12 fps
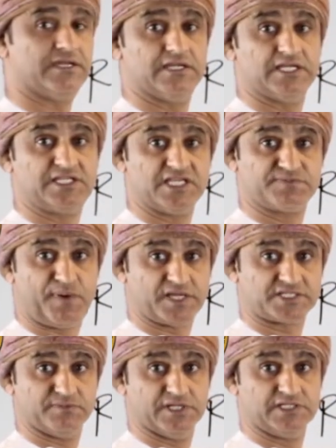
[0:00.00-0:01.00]
it is
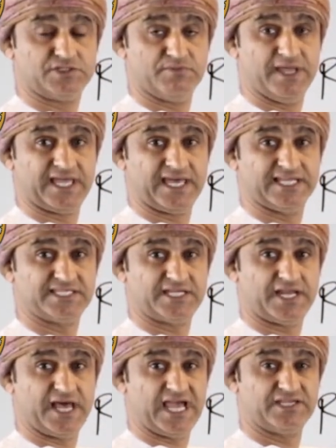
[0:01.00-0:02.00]
possible to make an acid
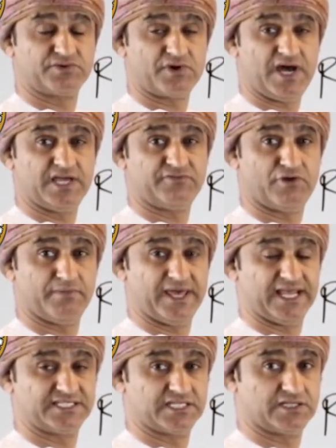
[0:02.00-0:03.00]
anhydride from an
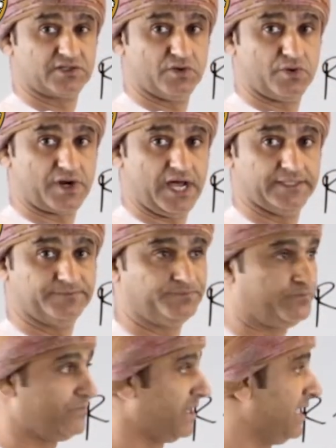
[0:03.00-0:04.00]
acid chloride.
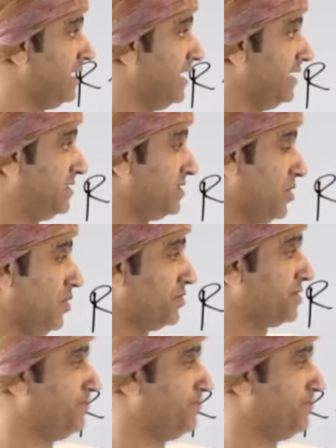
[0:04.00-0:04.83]
It is also